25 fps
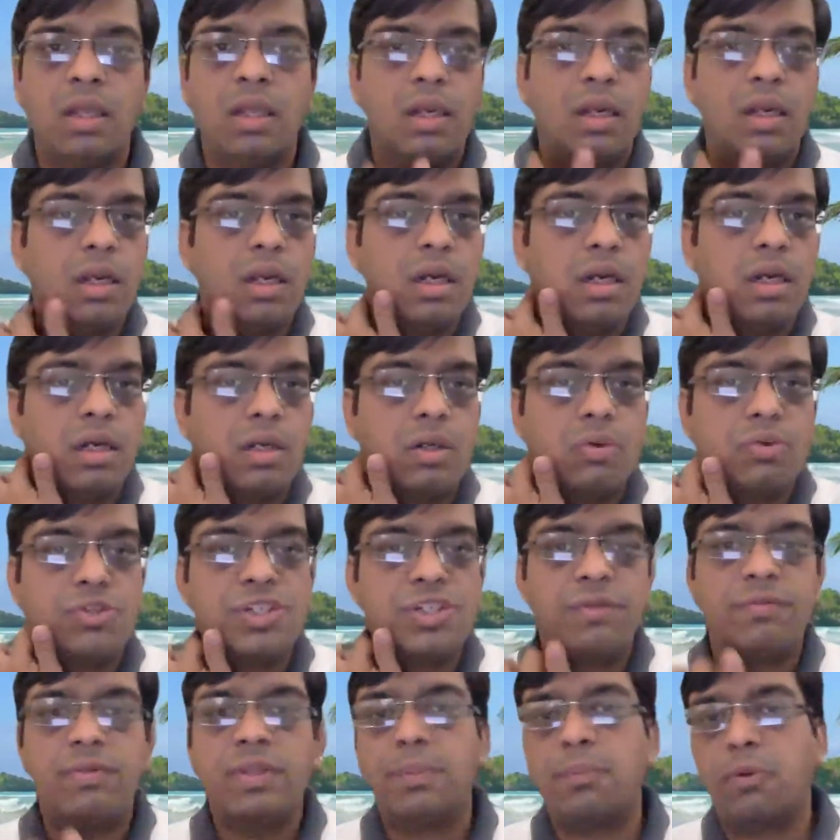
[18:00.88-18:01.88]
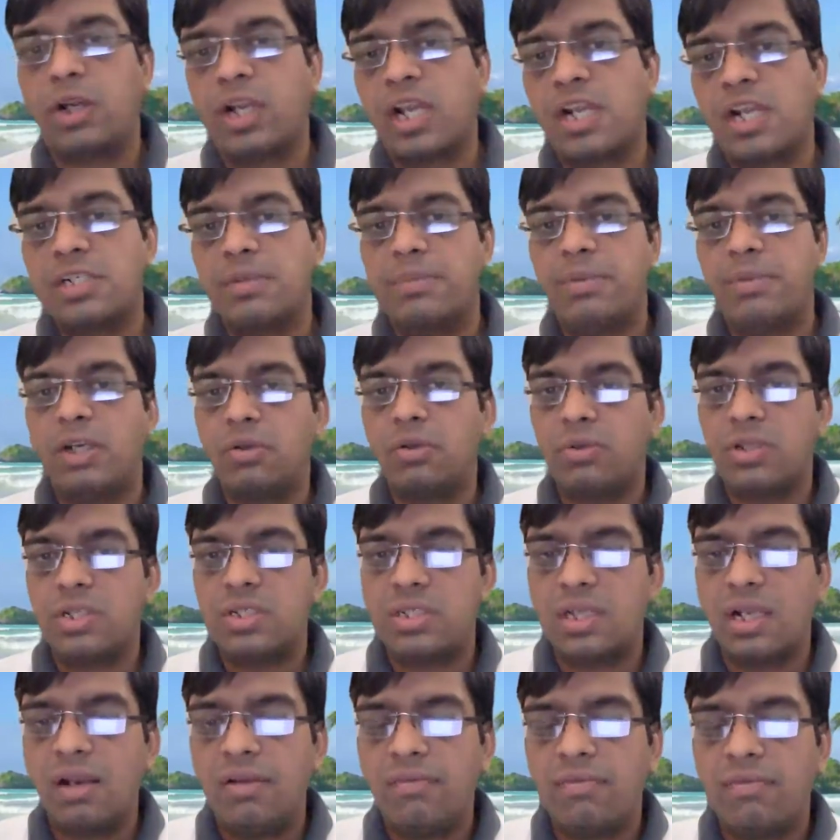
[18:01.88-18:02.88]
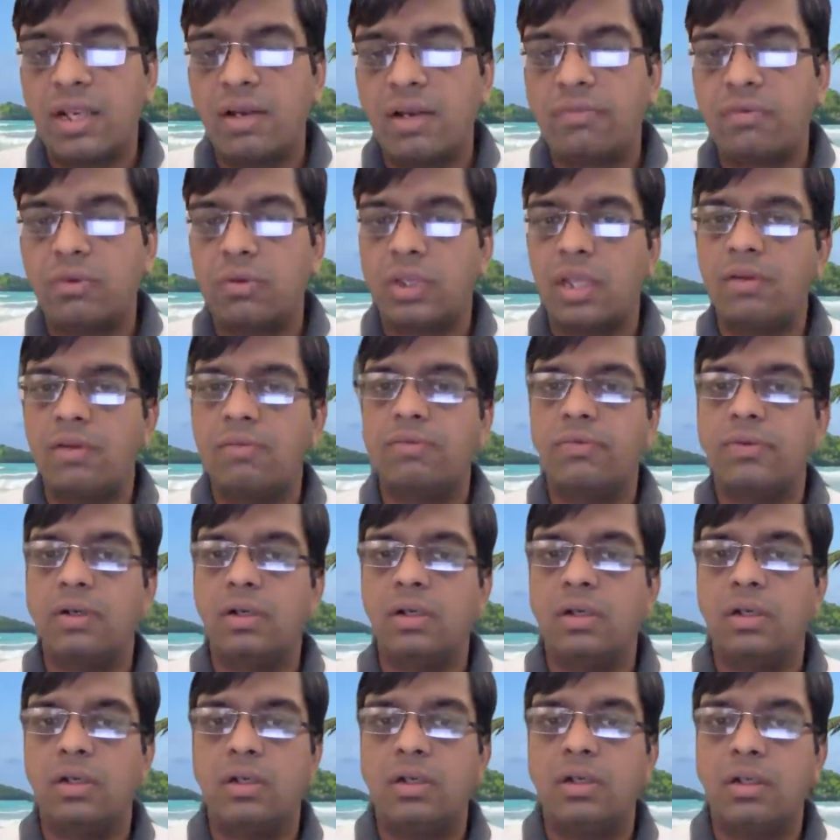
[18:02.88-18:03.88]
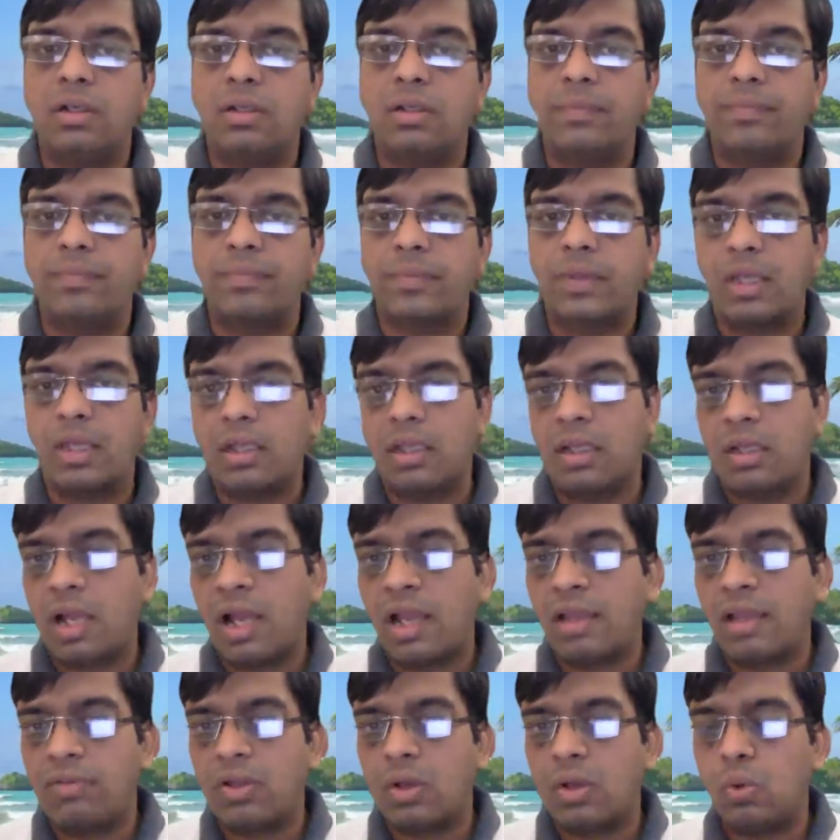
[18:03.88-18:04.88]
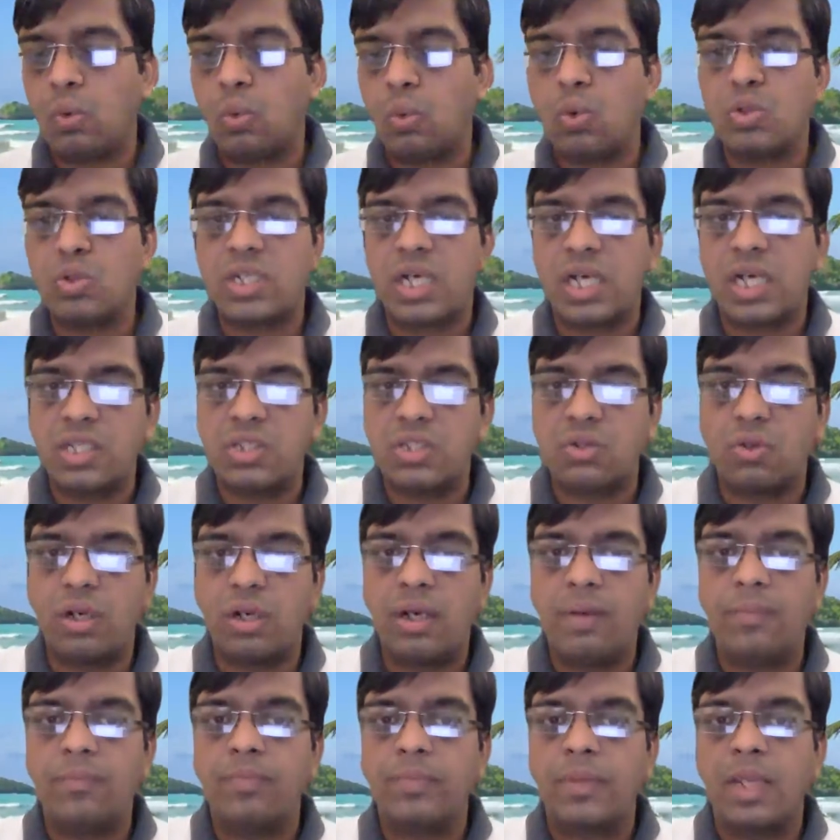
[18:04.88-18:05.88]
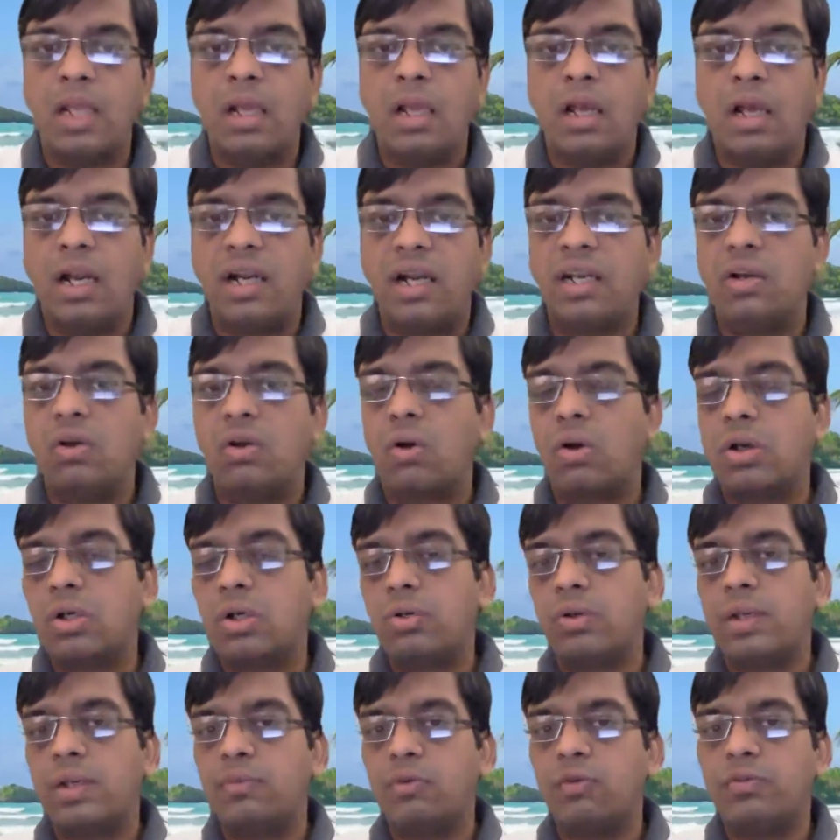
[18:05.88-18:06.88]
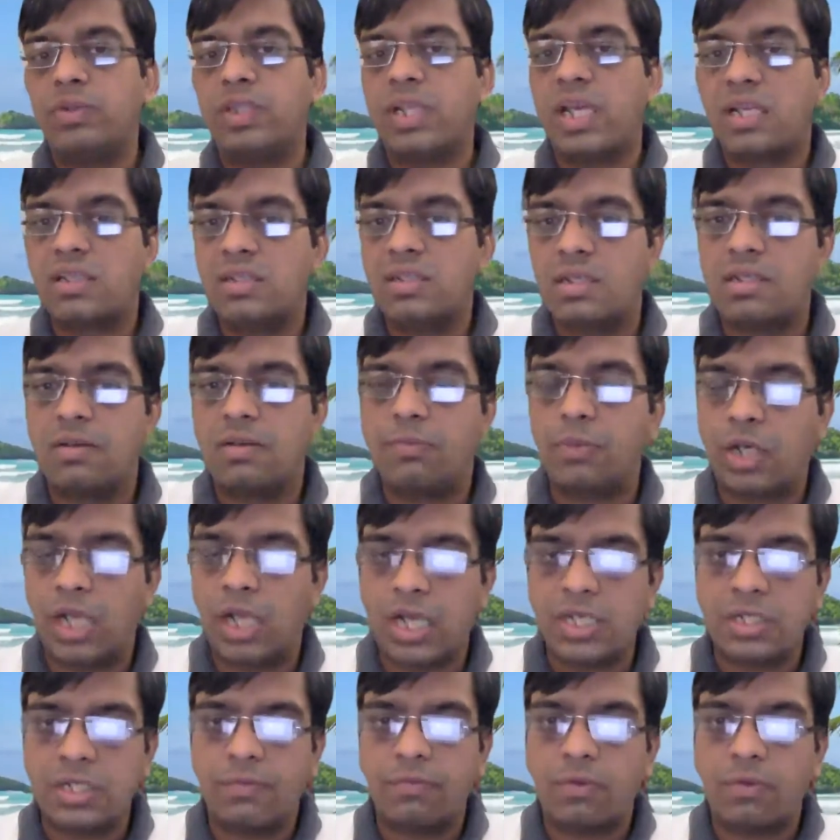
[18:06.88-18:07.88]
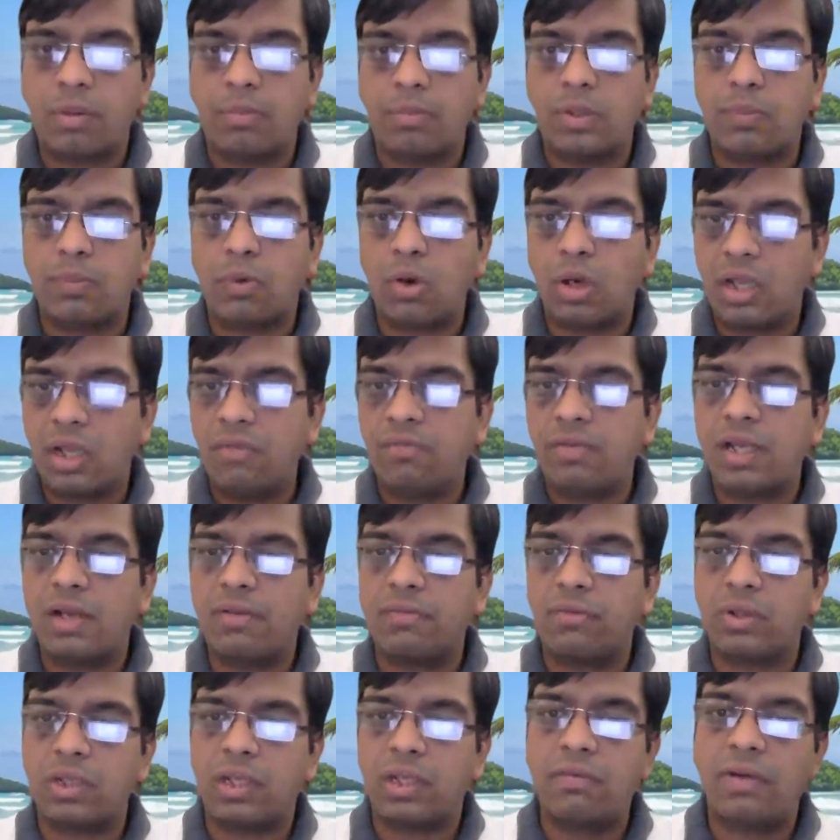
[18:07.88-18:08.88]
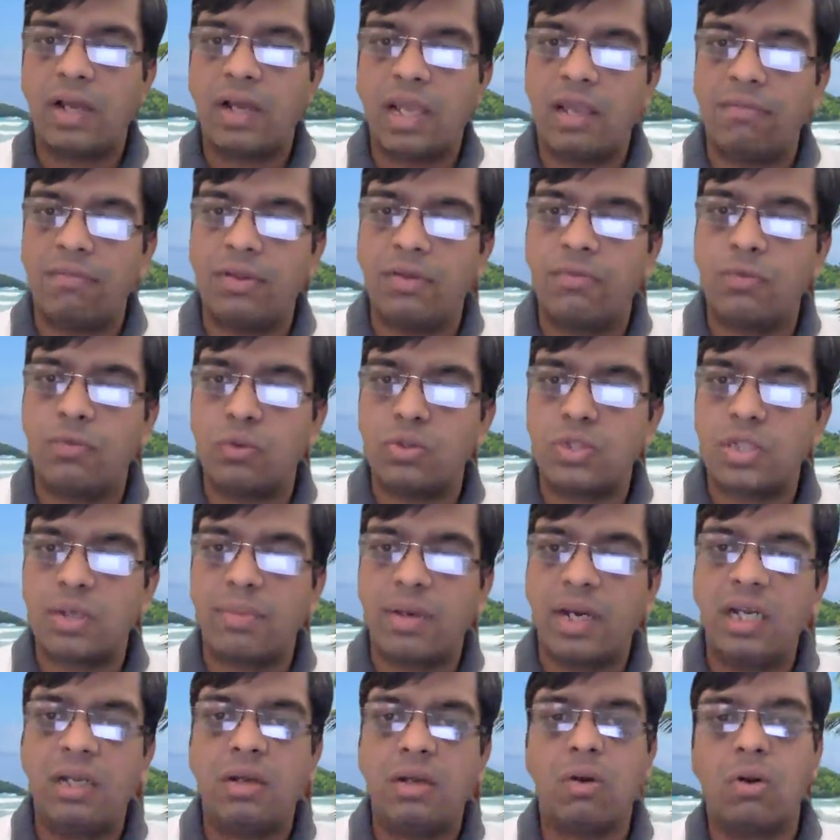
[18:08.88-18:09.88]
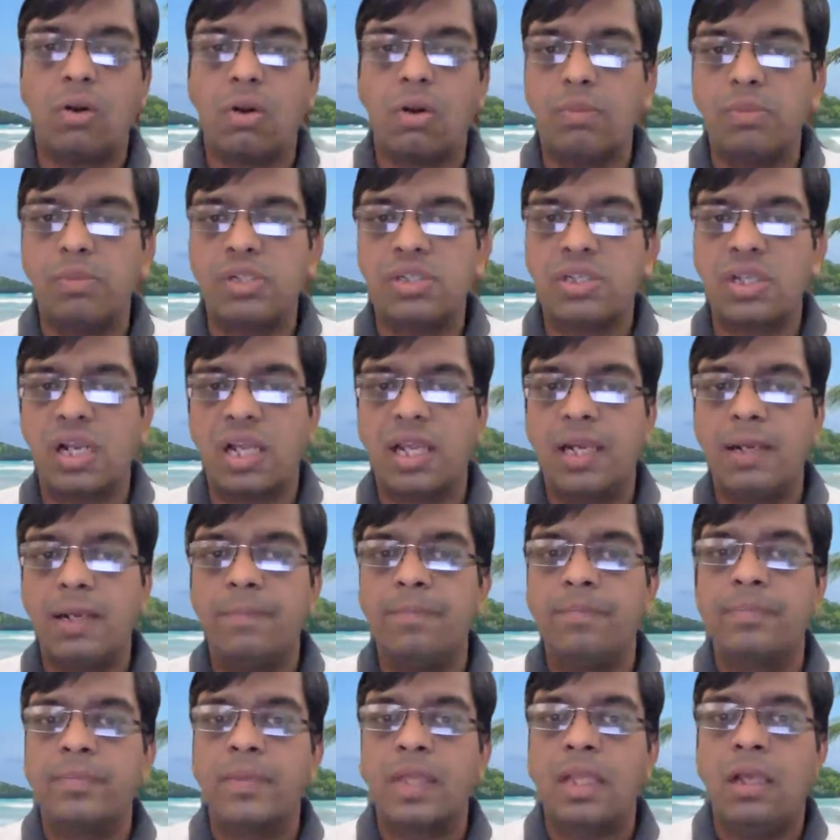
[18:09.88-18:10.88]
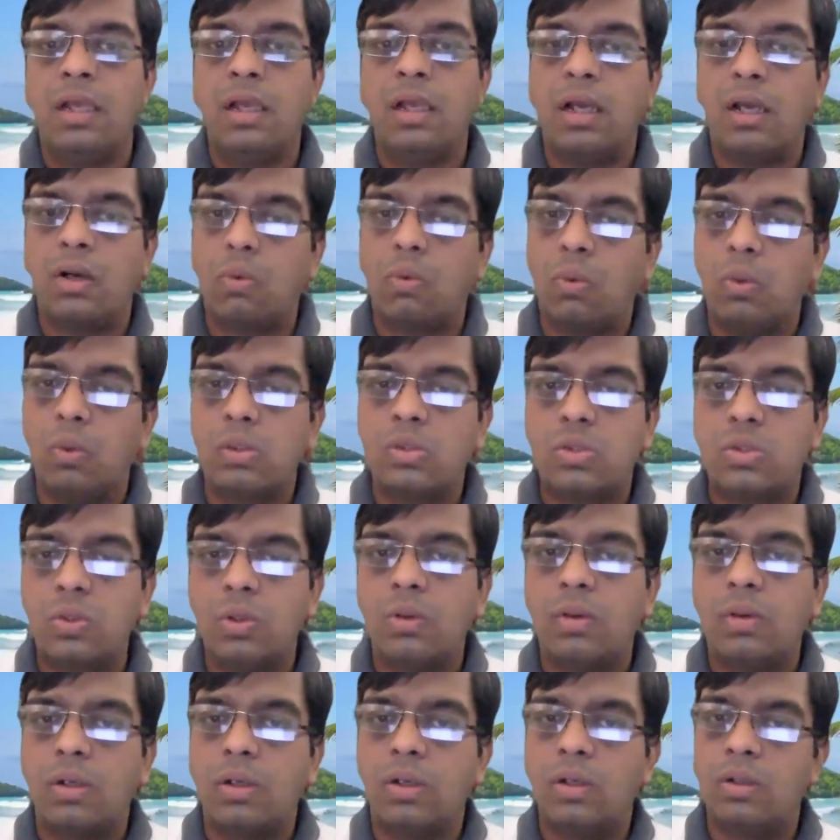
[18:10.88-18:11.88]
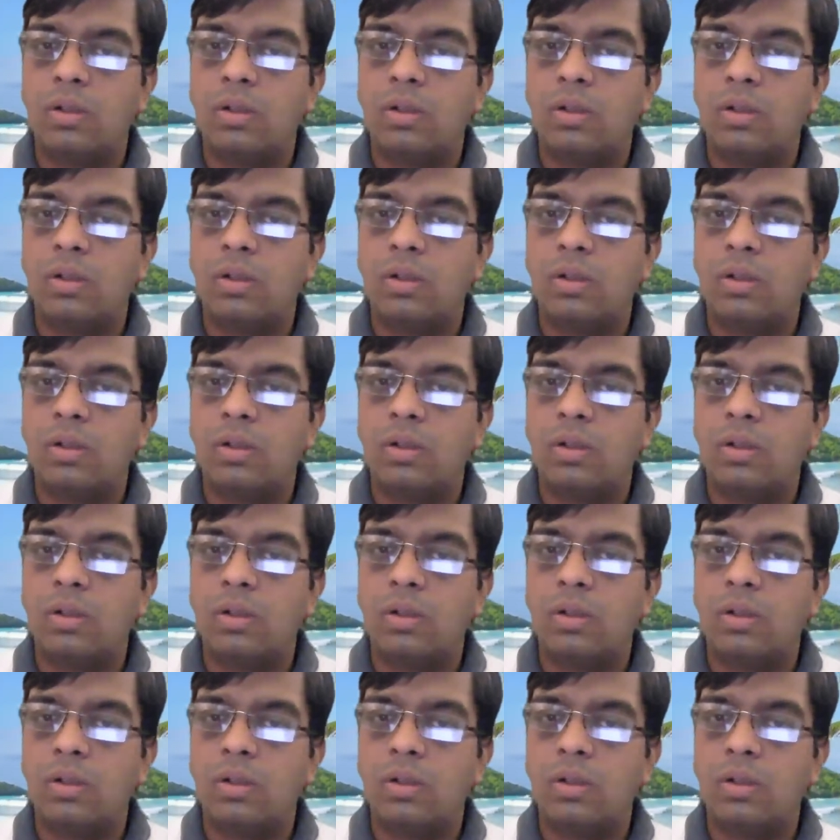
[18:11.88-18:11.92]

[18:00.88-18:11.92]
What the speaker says: To shift the potassium into the cell, we have to give IV glucose and insulin. And in order to remove the excess of potassium from the body, we have to give IV furosemide or normal saline. And also